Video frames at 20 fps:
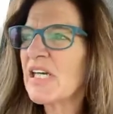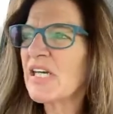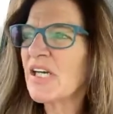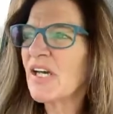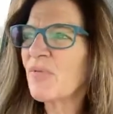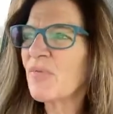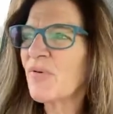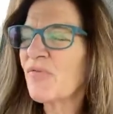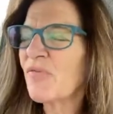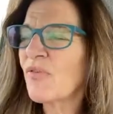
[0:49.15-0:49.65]
You
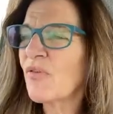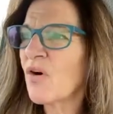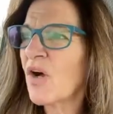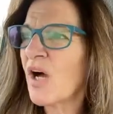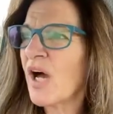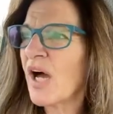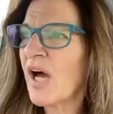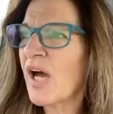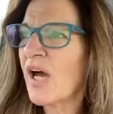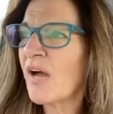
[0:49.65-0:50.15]
know, before
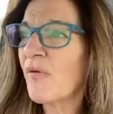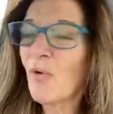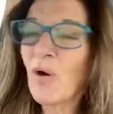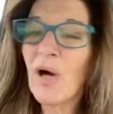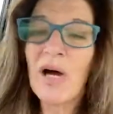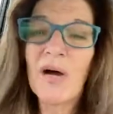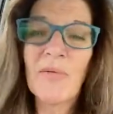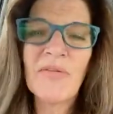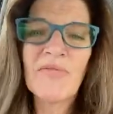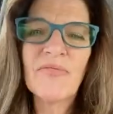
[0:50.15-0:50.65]
I
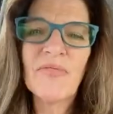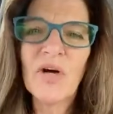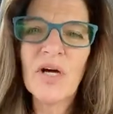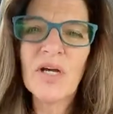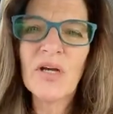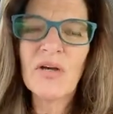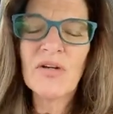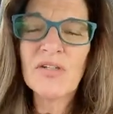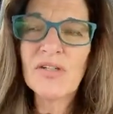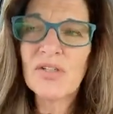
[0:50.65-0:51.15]
well before I go to